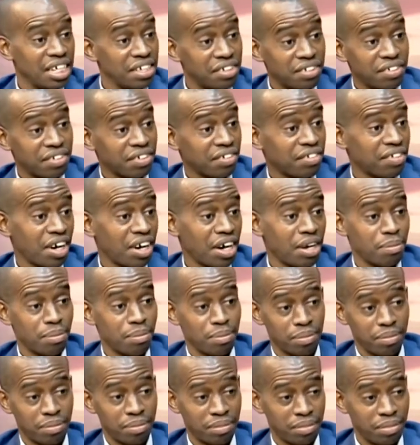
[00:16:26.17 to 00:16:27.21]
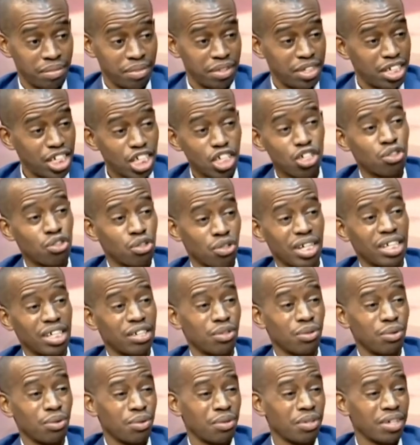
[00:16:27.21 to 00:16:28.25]
Instagram, TikTok,
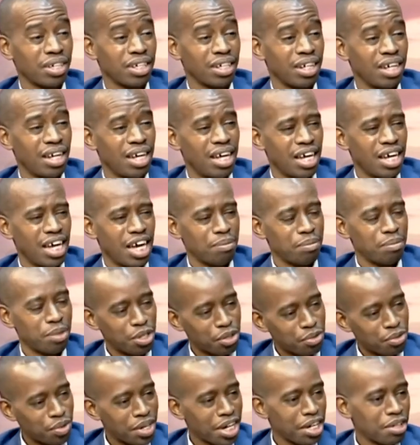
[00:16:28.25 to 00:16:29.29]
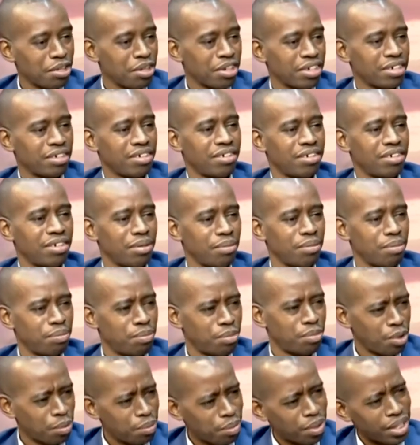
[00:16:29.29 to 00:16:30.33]
and so on. And because we cannot
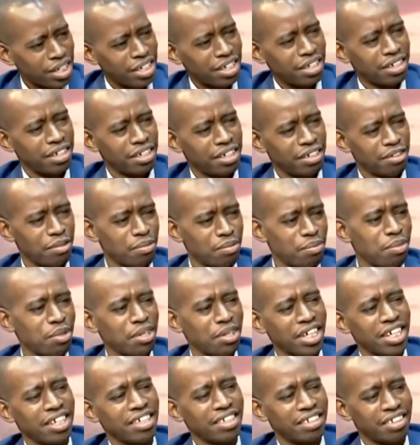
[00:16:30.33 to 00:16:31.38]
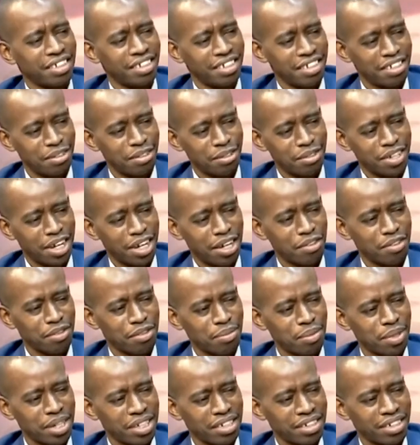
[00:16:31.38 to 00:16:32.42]
properly, you know, police those kind of
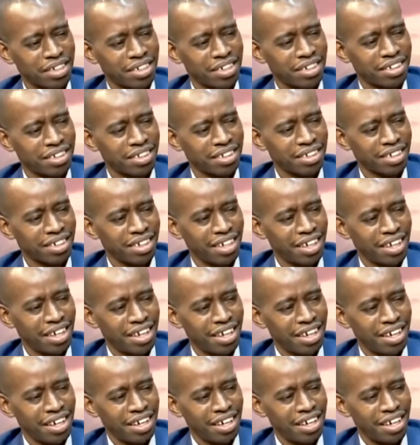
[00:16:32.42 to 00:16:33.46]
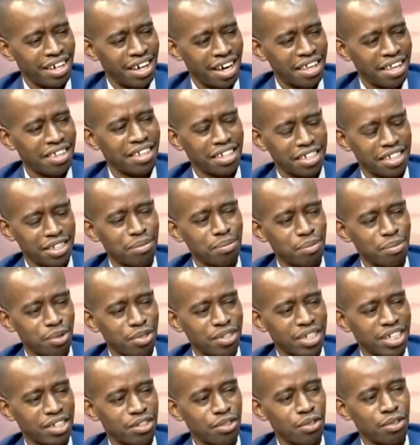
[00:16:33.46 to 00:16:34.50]
spaces, I think it's
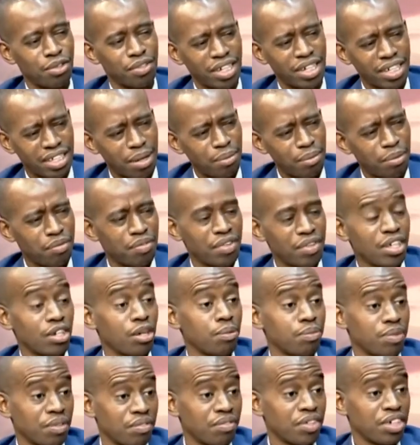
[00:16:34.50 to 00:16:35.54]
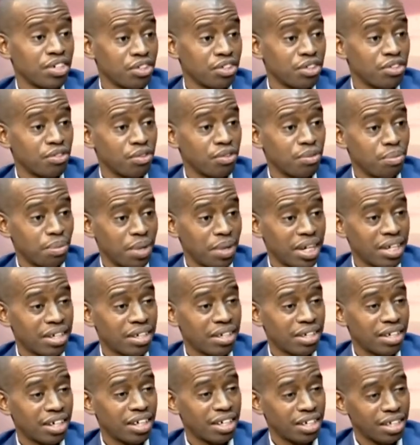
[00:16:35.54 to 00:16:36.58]
important. So those are some of the observations we've
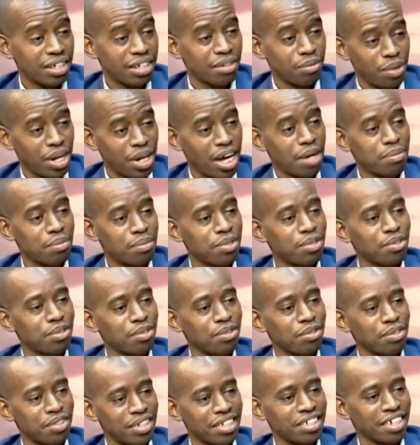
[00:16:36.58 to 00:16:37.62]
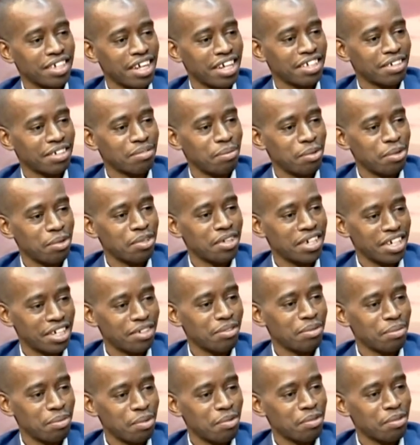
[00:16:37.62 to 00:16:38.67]
made, and we're happy to discuss more
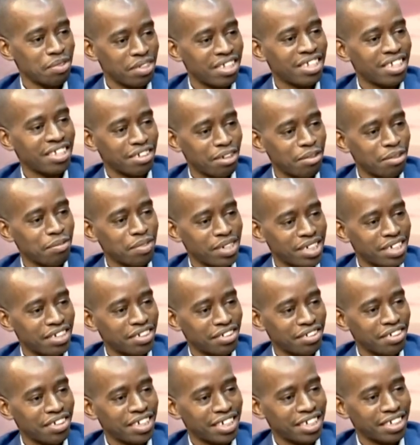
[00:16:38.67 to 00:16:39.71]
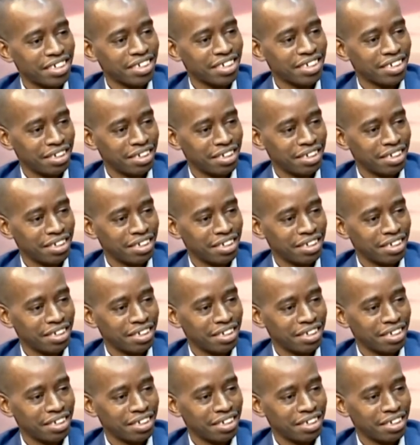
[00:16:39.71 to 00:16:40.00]
as we move on this conversation. Yes.